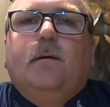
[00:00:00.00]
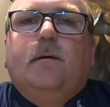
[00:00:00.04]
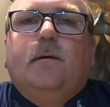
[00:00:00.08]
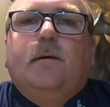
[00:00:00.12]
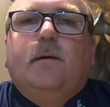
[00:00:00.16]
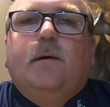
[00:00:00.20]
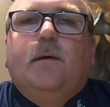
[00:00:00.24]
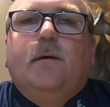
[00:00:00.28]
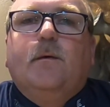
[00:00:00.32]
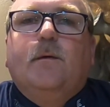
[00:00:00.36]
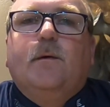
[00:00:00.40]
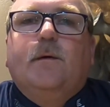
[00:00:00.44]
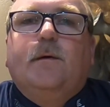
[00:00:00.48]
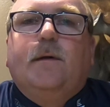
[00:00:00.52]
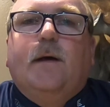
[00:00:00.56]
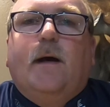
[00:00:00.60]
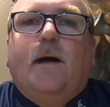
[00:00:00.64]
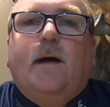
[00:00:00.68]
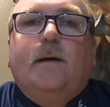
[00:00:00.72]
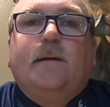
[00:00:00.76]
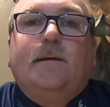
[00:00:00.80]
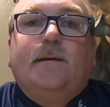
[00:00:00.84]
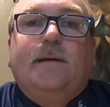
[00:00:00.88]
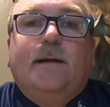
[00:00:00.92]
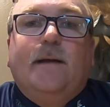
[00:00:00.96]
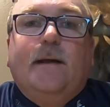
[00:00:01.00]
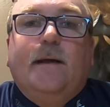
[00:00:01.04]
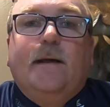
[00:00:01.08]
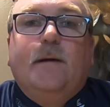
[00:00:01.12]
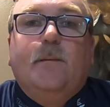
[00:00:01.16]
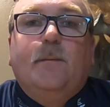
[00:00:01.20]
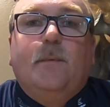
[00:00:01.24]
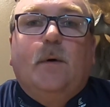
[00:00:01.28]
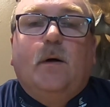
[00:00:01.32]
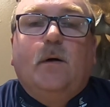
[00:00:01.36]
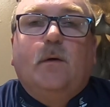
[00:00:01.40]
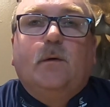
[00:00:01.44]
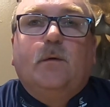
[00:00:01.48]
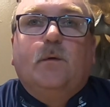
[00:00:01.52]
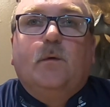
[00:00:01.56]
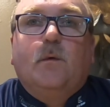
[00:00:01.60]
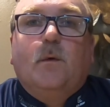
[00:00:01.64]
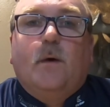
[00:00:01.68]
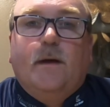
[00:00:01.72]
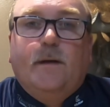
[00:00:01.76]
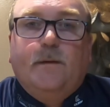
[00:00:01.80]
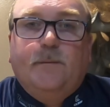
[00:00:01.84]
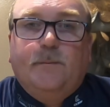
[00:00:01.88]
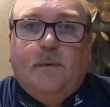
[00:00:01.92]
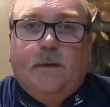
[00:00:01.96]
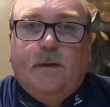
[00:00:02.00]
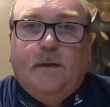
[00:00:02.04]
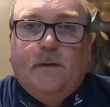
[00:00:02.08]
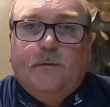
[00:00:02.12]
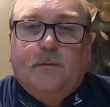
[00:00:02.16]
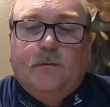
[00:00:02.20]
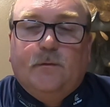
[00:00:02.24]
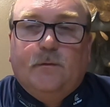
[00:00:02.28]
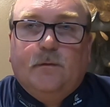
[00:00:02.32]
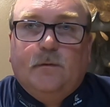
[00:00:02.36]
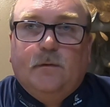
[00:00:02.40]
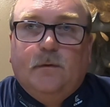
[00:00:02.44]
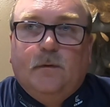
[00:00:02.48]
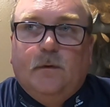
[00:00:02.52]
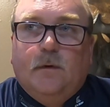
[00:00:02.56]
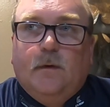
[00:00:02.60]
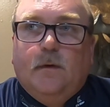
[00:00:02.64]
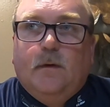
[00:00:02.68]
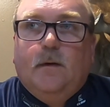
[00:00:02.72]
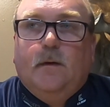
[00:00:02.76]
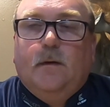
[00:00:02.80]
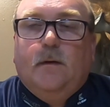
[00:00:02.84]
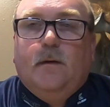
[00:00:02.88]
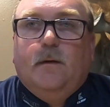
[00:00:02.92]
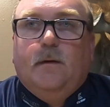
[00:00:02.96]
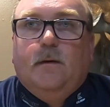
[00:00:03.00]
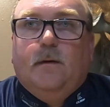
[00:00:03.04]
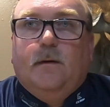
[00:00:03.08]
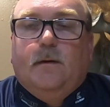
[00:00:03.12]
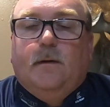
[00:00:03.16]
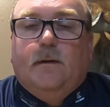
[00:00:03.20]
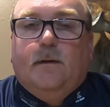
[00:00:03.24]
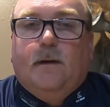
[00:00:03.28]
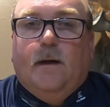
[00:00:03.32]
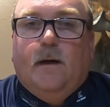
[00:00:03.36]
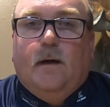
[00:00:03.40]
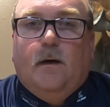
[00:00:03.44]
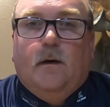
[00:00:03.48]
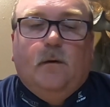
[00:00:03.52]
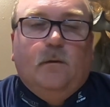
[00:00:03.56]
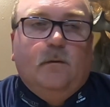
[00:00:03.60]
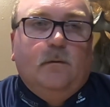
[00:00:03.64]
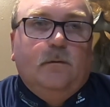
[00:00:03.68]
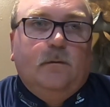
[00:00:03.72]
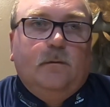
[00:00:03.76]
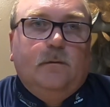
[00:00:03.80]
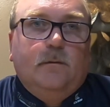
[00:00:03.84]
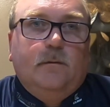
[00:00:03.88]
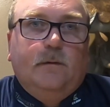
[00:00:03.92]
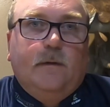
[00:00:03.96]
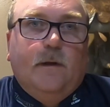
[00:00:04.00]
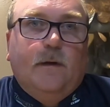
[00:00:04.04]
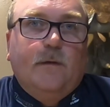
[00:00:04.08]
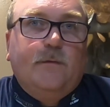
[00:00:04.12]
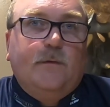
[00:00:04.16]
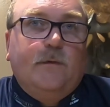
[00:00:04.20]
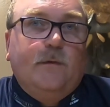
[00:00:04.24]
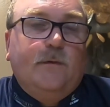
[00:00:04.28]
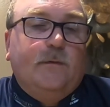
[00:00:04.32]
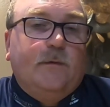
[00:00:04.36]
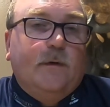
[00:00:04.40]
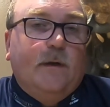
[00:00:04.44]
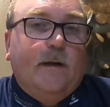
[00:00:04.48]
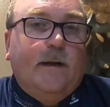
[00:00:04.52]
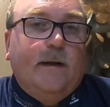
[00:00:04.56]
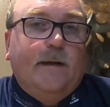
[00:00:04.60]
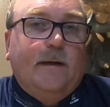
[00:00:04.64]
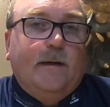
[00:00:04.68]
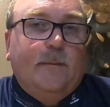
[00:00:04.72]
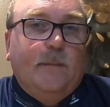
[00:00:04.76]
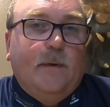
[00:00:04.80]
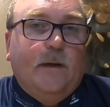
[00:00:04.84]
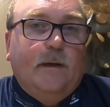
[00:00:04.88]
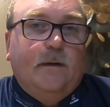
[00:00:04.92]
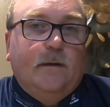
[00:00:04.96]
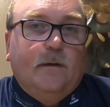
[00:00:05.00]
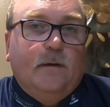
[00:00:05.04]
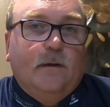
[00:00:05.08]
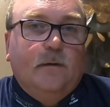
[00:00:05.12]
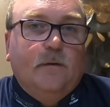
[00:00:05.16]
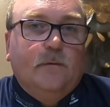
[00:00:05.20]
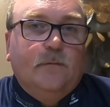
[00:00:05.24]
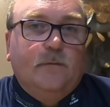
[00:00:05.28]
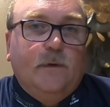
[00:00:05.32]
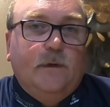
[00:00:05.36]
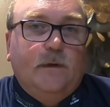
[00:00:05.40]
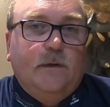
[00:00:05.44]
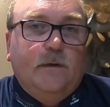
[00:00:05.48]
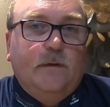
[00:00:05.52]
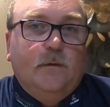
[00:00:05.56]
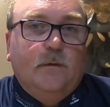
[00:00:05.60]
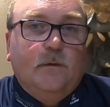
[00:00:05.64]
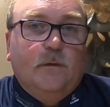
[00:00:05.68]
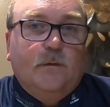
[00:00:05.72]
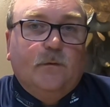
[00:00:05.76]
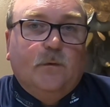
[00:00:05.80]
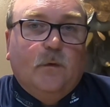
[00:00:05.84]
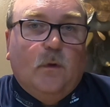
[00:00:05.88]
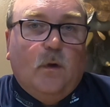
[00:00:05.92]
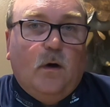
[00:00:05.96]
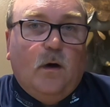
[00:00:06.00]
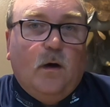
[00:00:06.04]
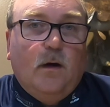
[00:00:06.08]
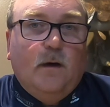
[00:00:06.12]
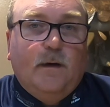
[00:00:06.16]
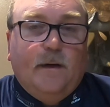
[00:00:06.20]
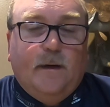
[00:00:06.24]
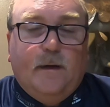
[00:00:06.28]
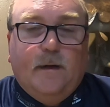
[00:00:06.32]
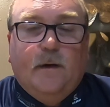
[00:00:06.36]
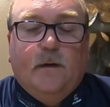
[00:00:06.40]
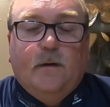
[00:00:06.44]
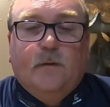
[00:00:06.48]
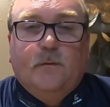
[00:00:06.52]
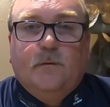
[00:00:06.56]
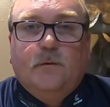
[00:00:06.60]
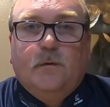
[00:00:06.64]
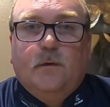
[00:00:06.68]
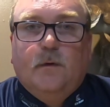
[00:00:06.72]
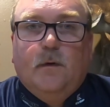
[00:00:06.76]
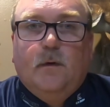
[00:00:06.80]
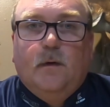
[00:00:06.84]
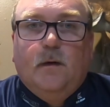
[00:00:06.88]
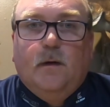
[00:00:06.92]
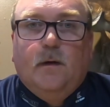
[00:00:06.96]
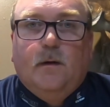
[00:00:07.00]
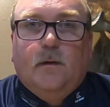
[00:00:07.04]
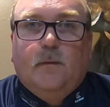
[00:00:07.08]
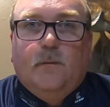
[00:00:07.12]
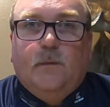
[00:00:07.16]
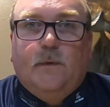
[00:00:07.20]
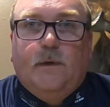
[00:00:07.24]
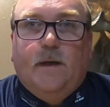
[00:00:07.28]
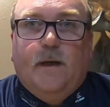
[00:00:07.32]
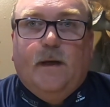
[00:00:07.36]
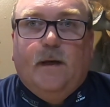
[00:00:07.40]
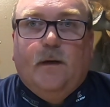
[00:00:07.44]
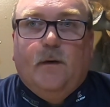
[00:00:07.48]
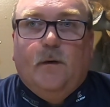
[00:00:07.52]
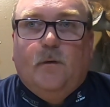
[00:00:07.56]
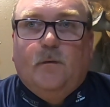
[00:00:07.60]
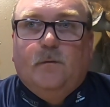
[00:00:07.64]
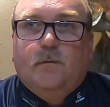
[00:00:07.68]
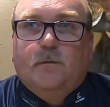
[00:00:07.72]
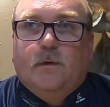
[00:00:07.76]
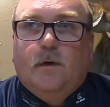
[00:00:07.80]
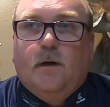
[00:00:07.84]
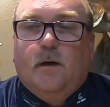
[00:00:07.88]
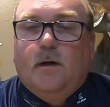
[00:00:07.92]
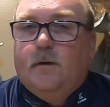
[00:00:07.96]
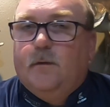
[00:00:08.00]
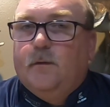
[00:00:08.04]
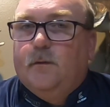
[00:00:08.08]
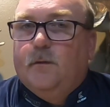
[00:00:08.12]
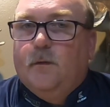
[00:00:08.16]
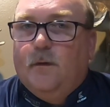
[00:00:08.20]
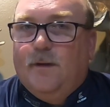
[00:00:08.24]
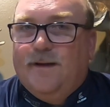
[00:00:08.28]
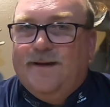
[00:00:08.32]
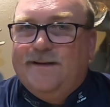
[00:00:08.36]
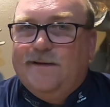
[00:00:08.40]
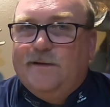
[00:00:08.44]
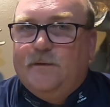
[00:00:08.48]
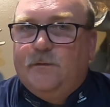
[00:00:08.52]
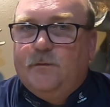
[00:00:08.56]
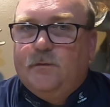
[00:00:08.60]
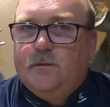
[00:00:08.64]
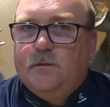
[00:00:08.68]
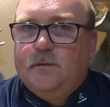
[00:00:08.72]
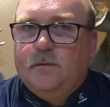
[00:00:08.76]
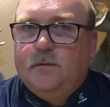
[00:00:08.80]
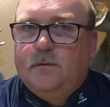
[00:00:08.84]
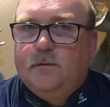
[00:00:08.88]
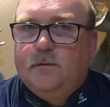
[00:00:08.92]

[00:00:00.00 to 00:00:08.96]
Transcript: here to talk today about crankbaits. Now, Dusty said I can make another video as long as we had over 100 likes